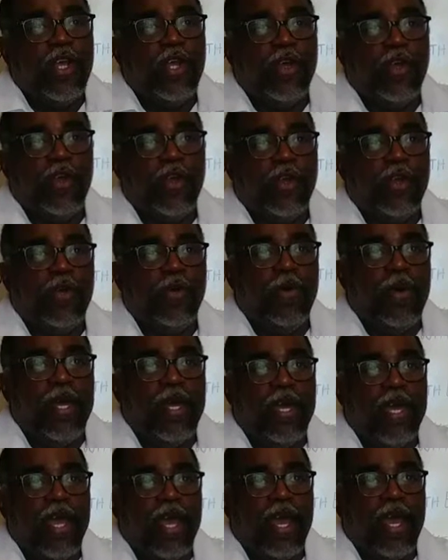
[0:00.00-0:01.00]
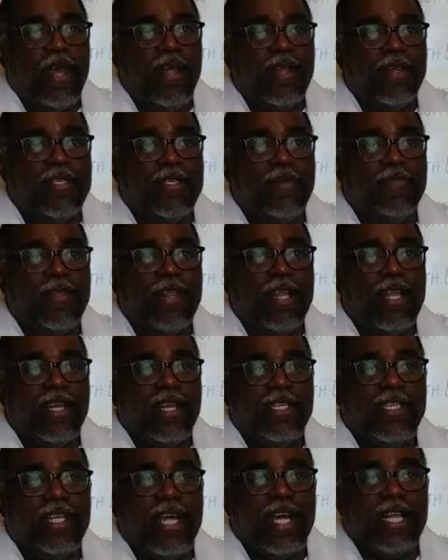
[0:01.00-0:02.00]
you're doing something
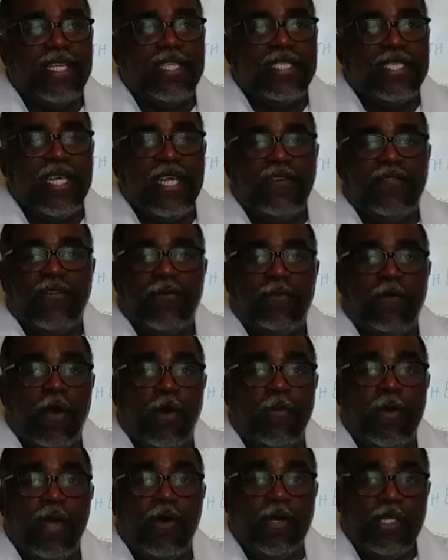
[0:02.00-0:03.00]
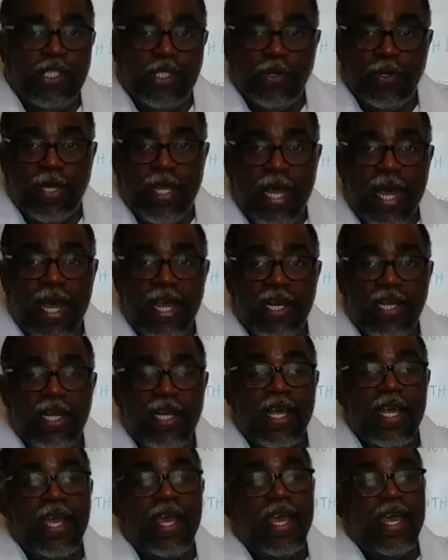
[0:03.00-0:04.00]
that looks like a scene from Romeo and
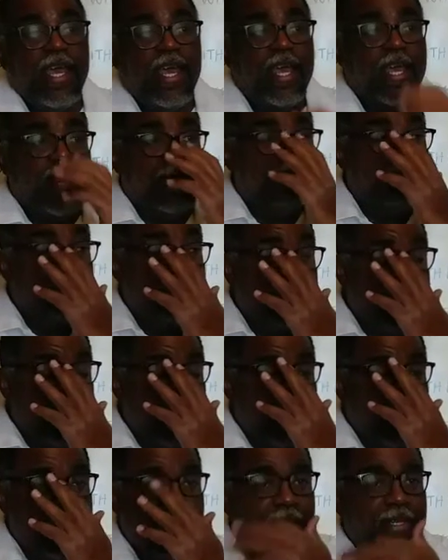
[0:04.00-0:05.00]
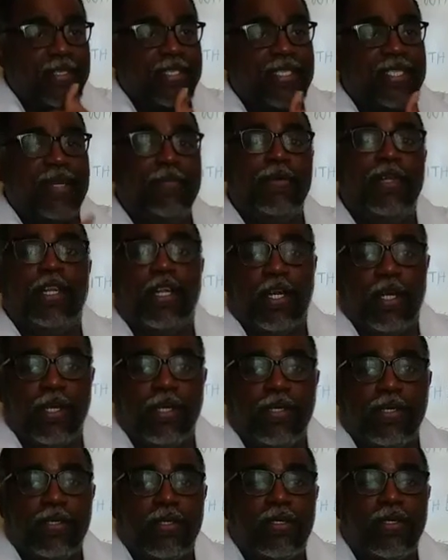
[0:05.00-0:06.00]
Juliet it can be
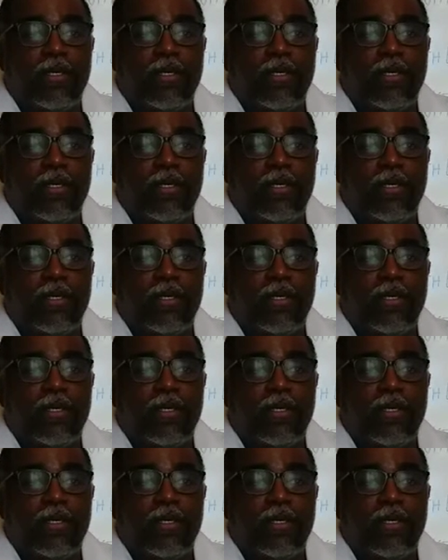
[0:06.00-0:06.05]
similar